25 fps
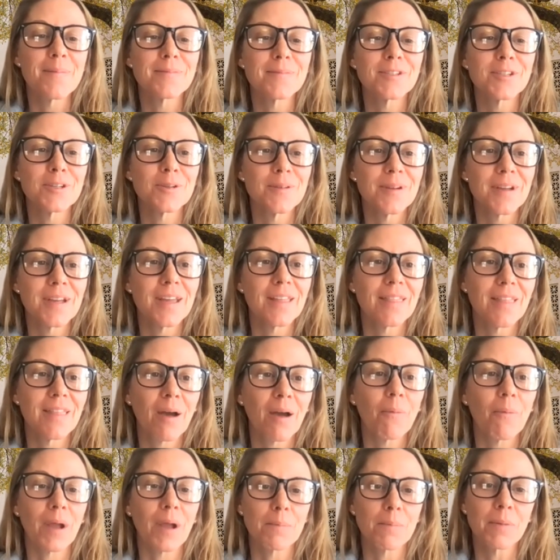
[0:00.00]
doing it
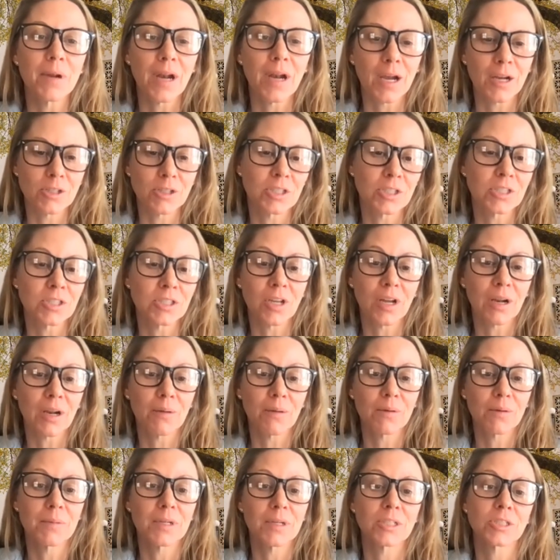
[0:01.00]
that way, but I just thought I
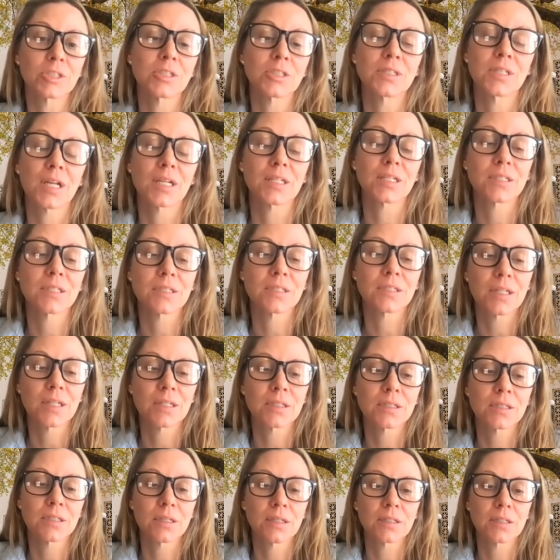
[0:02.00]
would mention
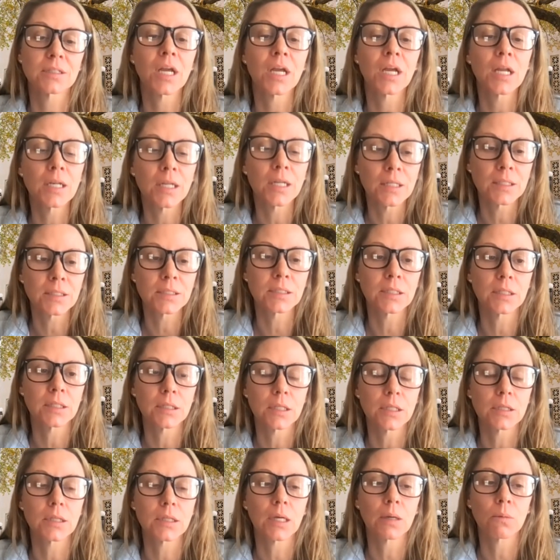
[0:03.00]
that's a tendency
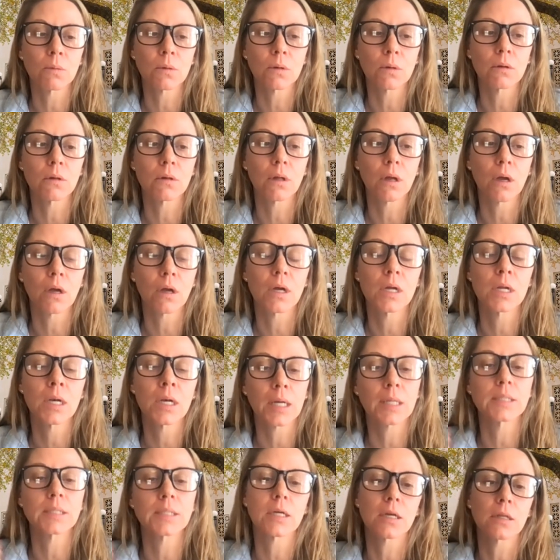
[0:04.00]
that they will, an
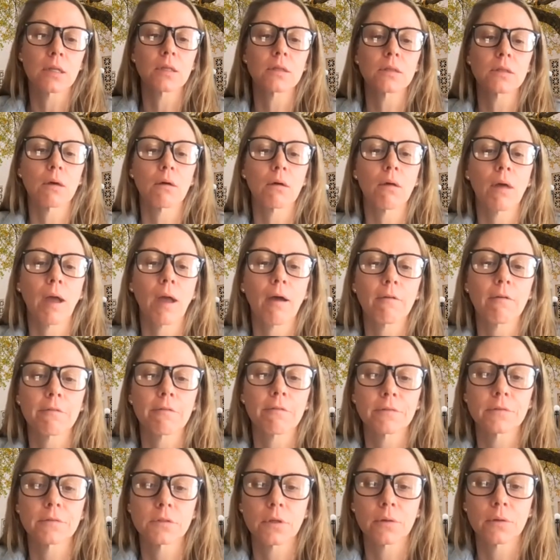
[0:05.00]
idea that they'll have.
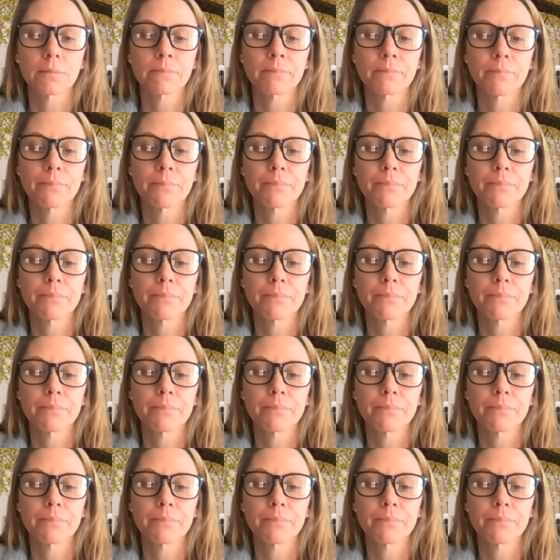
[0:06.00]
So,